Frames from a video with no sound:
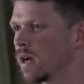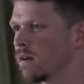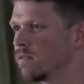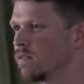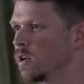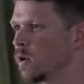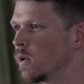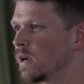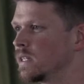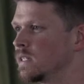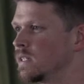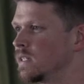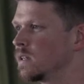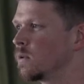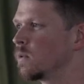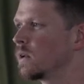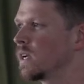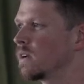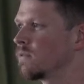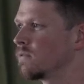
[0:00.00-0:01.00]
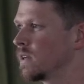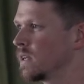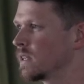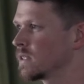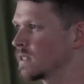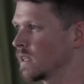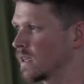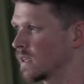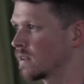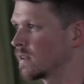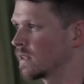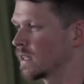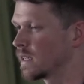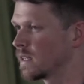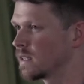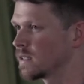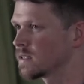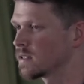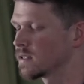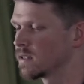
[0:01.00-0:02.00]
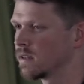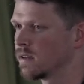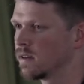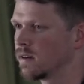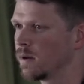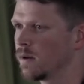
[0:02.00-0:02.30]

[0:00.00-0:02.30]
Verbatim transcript: have no idea what FES cycling is.